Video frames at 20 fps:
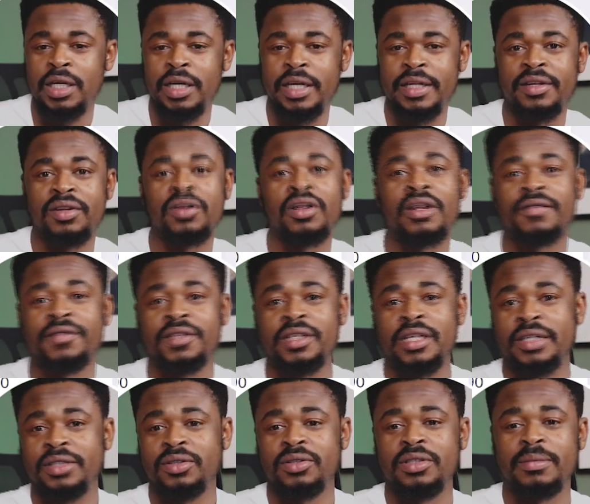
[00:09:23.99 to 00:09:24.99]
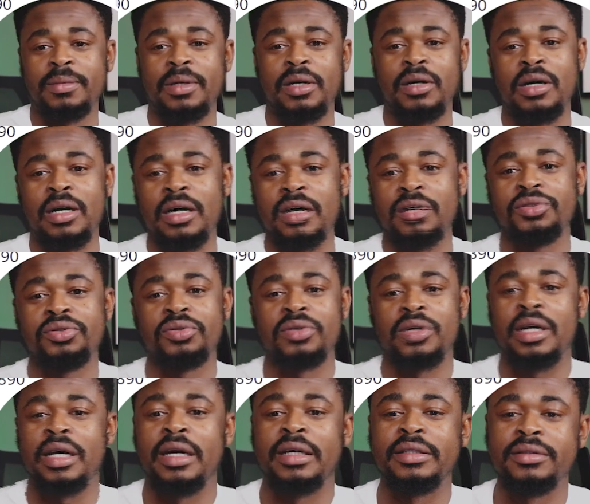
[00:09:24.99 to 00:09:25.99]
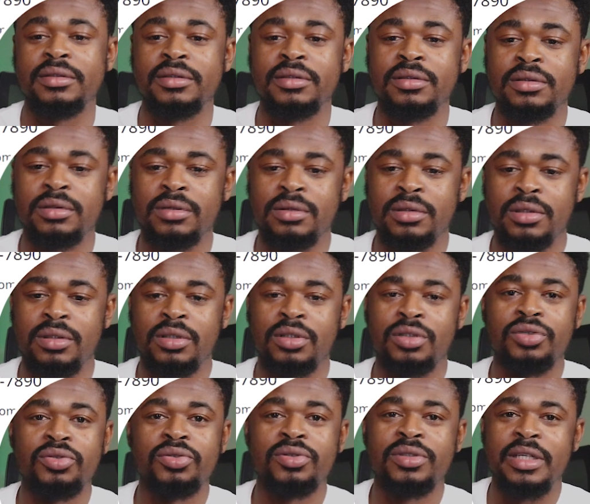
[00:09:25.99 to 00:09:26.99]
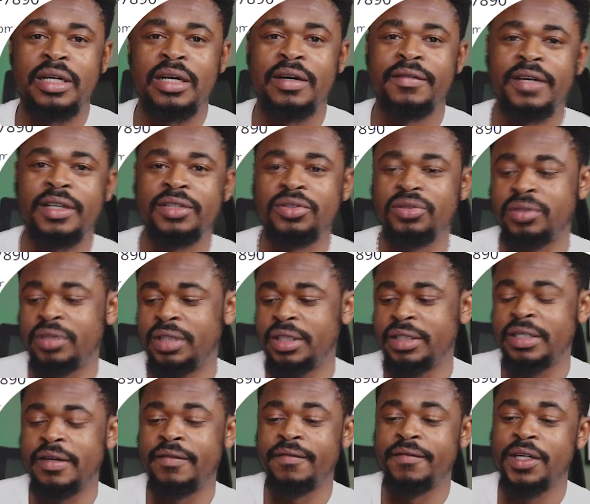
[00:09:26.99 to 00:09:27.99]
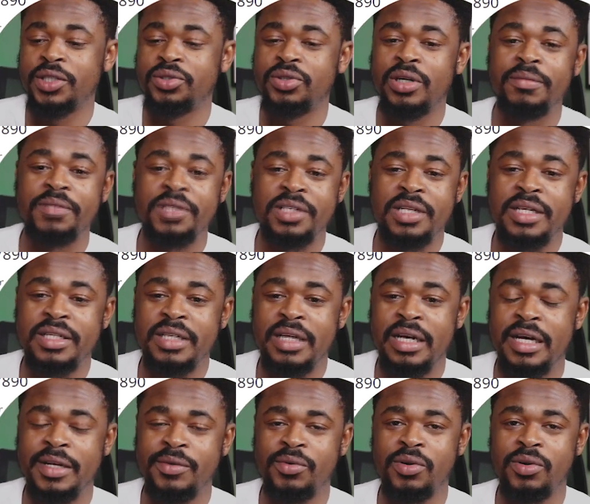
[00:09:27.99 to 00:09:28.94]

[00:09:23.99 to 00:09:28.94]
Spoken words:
In another video, I talked about how you can use Canva to create a virtual business card.